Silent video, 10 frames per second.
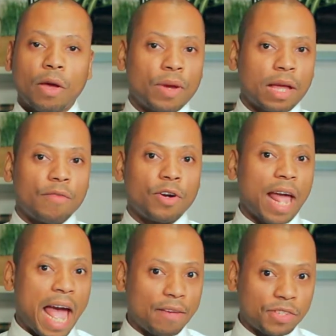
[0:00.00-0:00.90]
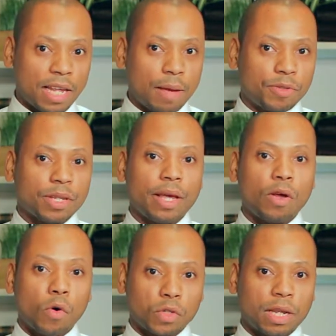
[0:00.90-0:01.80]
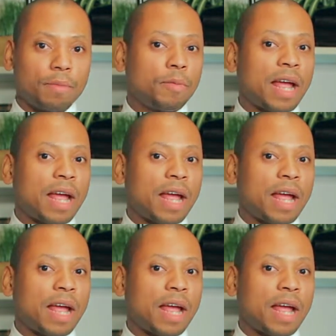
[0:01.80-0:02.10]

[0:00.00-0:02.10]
we covered half steps and whole step. Remember,